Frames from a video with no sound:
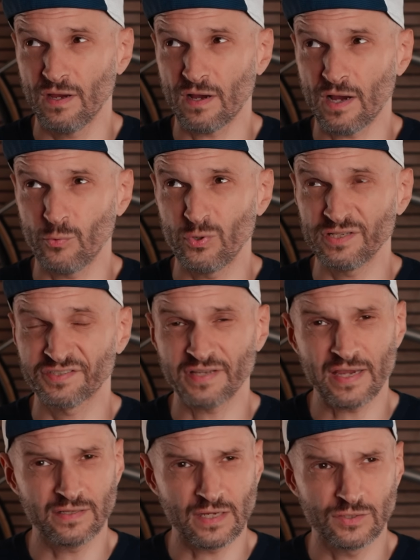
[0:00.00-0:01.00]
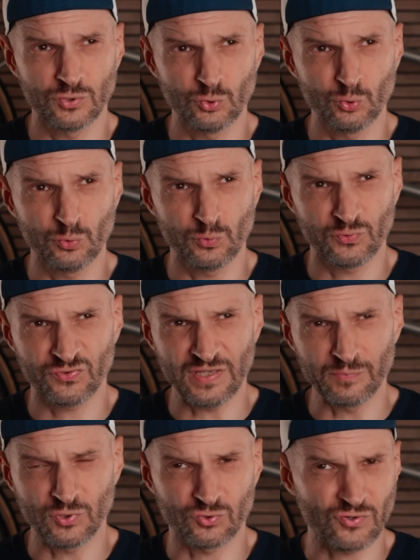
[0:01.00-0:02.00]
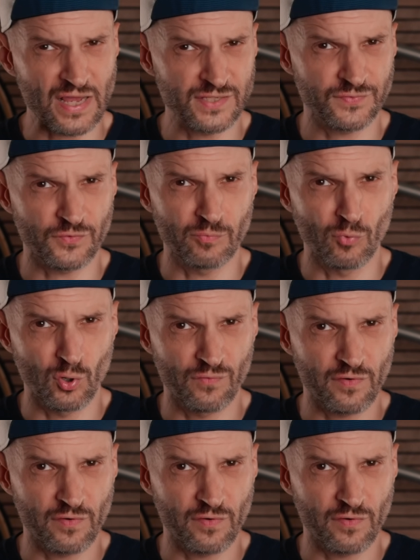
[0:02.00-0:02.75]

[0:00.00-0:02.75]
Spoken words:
I will say they do seem to transfer more